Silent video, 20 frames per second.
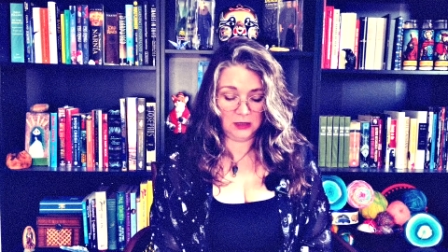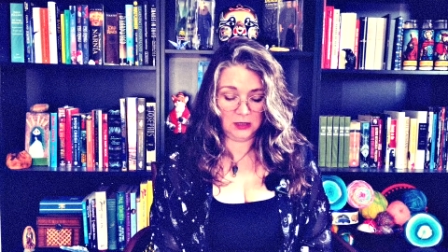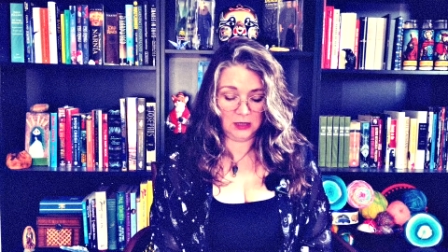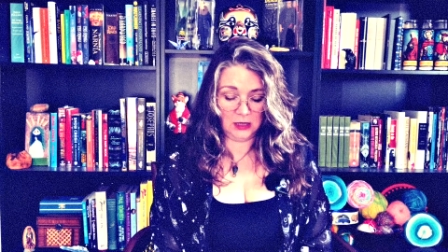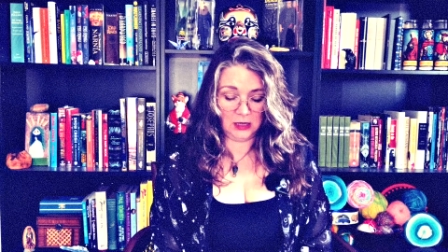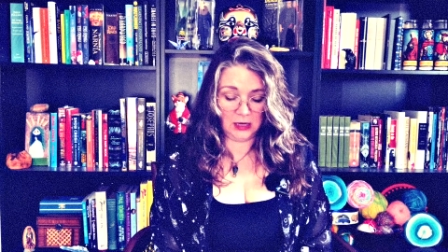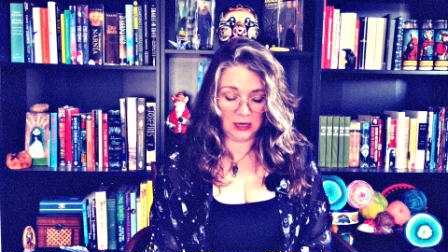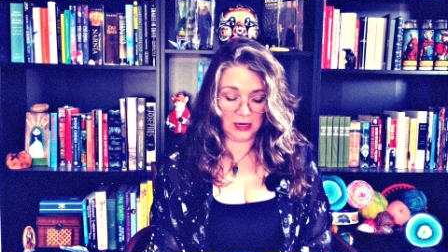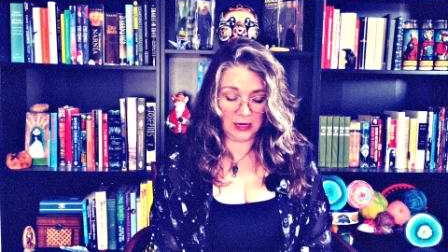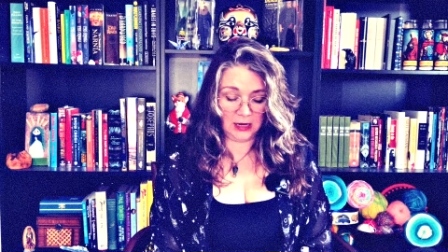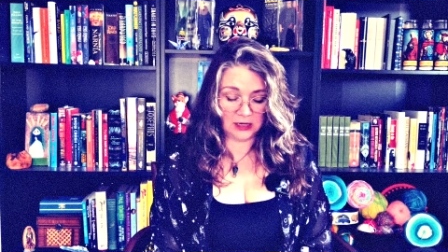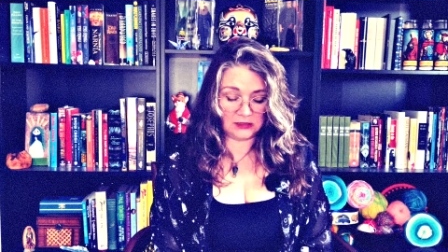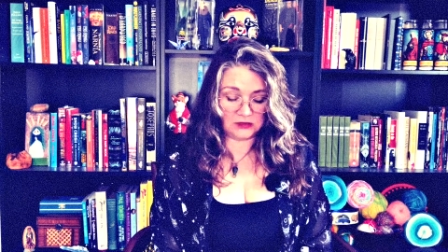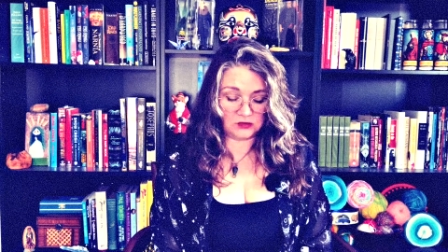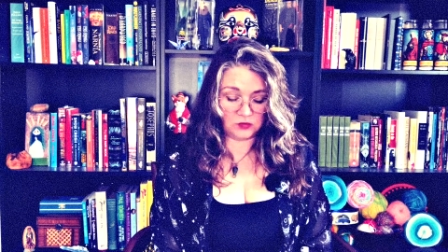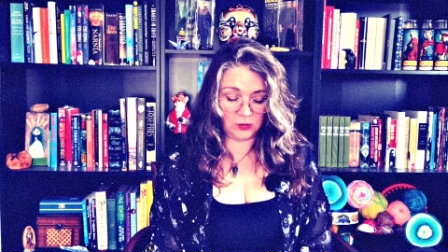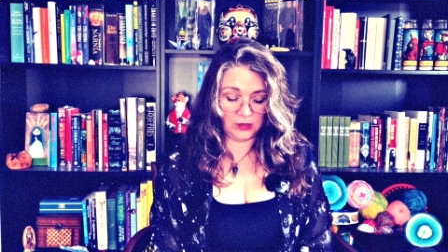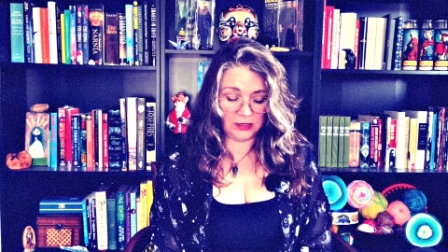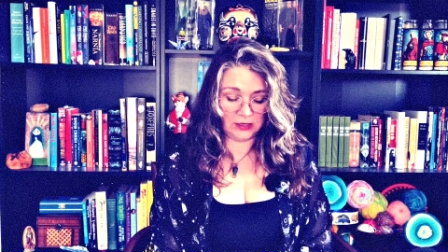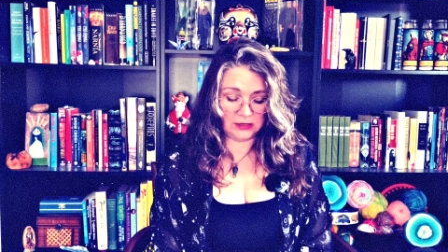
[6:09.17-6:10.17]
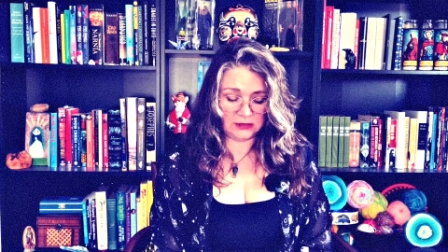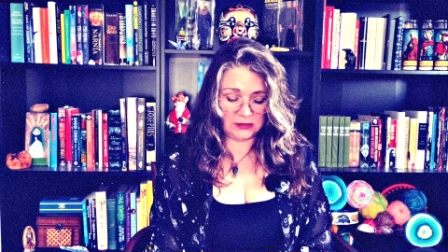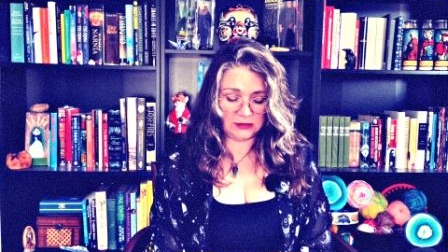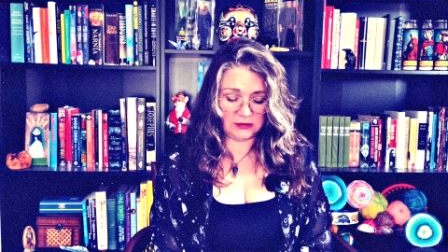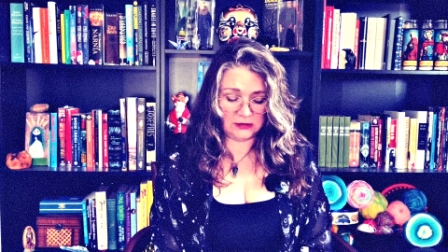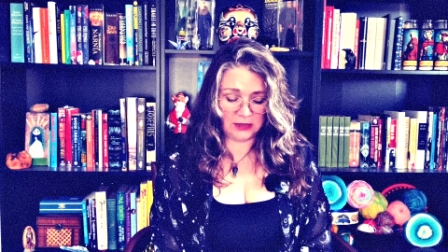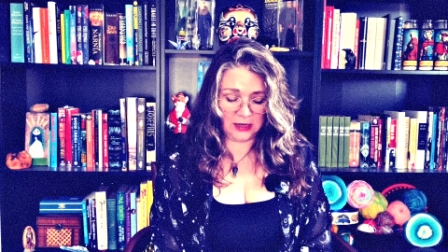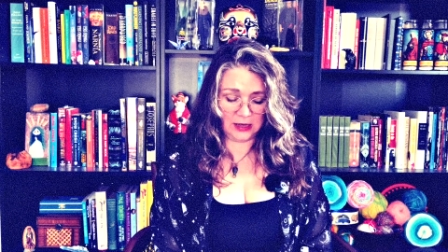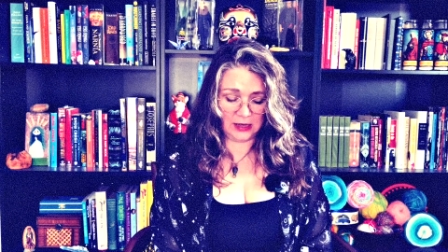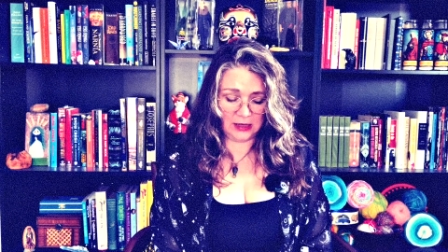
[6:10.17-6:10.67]
And I asked why he
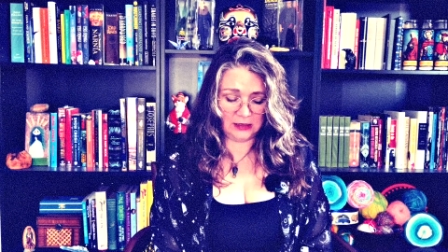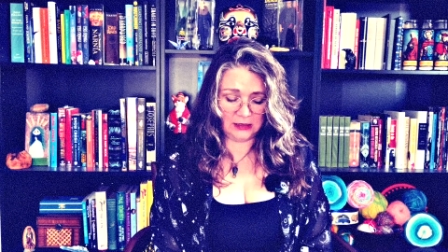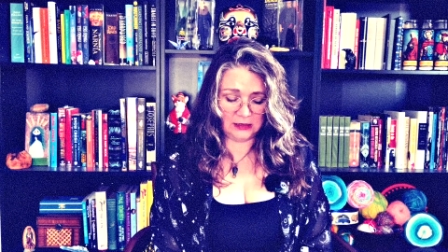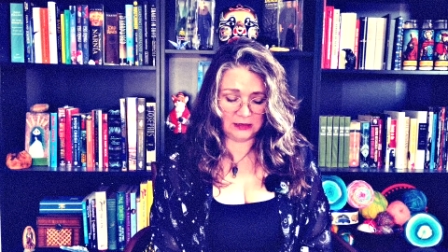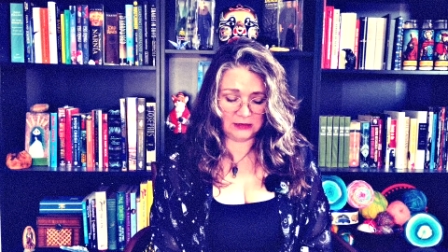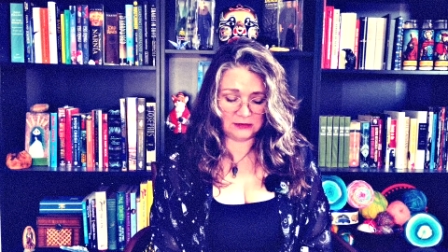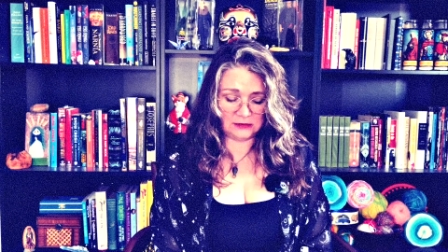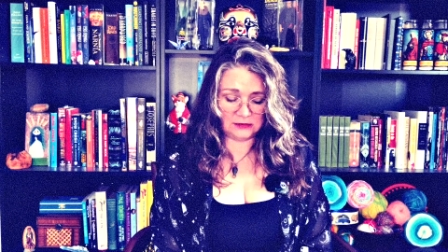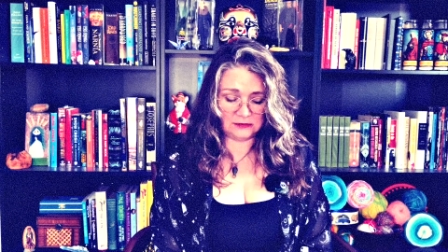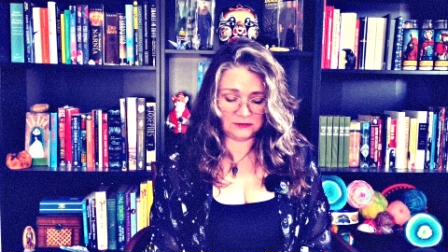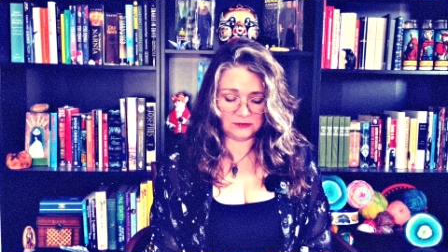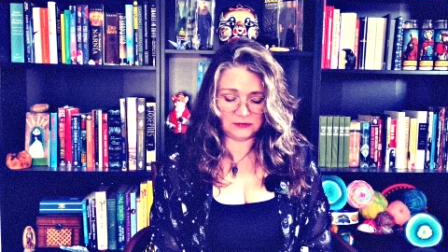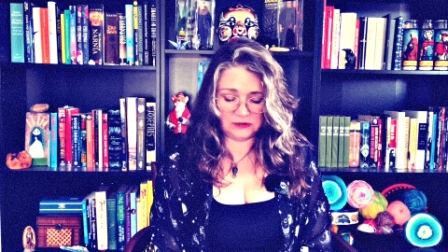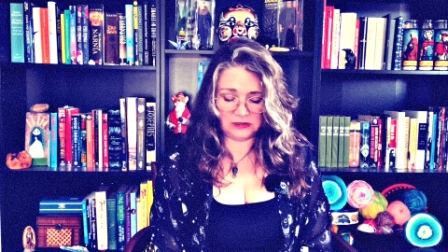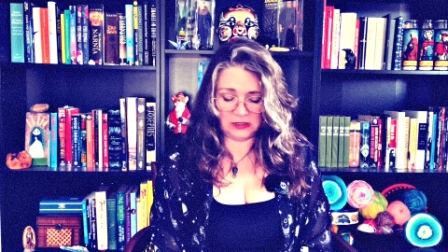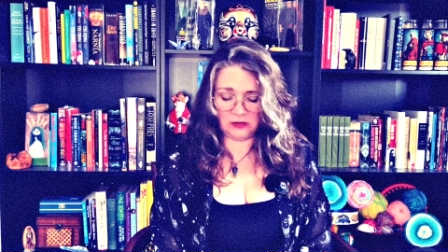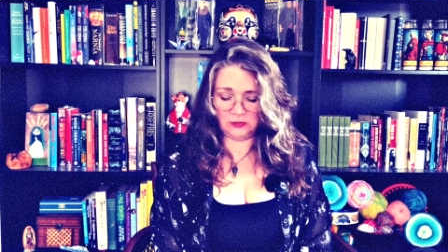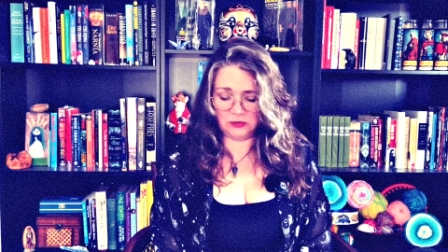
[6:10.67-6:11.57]
did that. He said